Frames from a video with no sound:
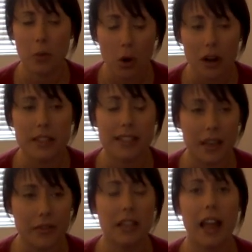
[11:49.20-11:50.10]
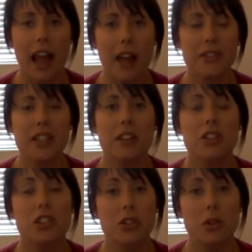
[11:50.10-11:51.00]
wore a 7.5
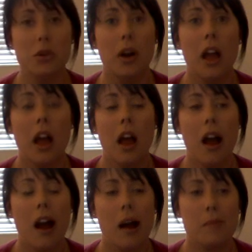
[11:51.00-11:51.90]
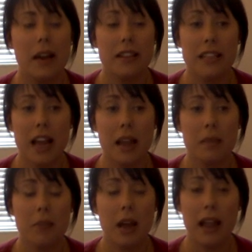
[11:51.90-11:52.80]
size shoe. By the
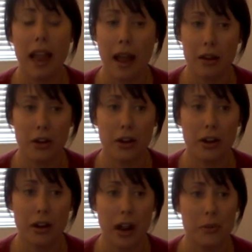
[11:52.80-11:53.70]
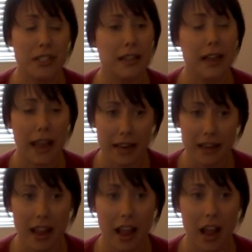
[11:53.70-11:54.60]
time I had her, I was in an
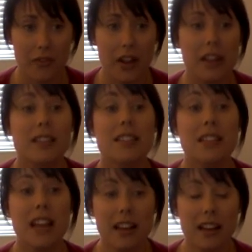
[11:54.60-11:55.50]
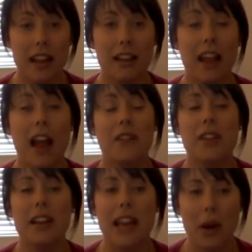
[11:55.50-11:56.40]
8.5. I stayed in 8.5,
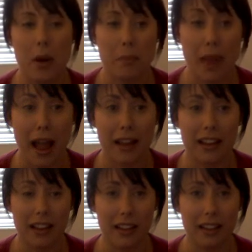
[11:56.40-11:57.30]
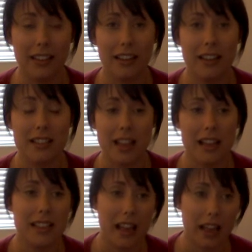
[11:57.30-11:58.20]
and now I'm back in a
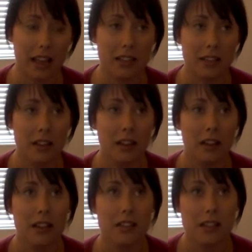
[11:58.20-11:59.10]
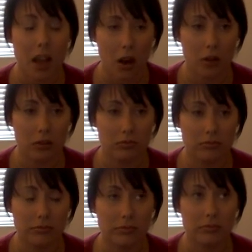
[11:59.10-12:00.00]
size 8. So,
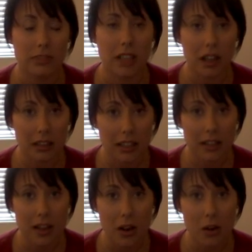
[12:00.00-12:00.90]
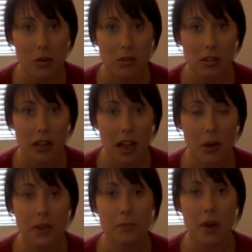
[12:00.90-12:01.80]
luckily though,
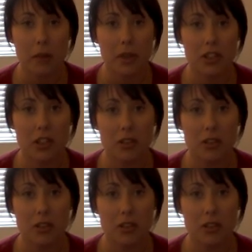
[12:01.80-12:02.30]
I always bought my